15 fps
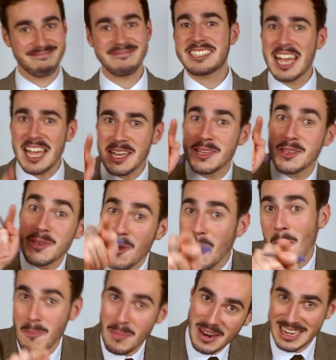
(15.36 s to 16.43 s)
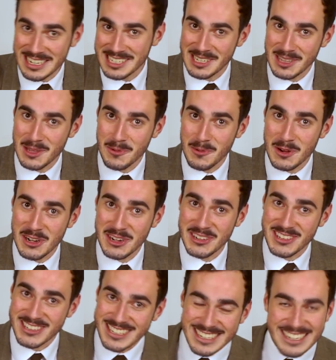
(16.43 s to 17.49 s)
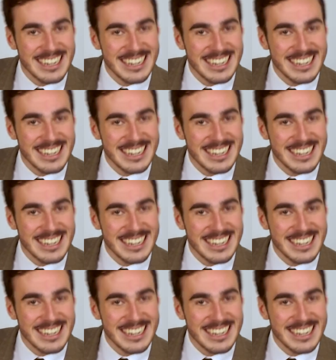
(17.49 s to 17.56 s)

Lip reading: Take your place in the world.